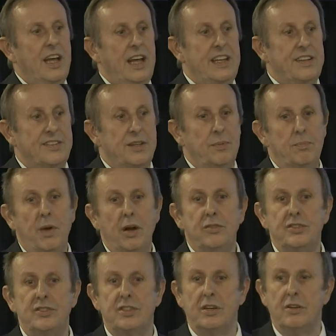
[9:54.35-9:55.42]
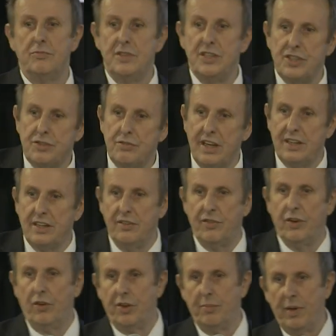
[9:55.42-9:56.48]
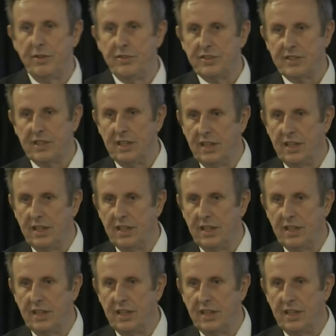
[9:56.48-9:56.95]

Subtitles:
it's the most restrictive or the most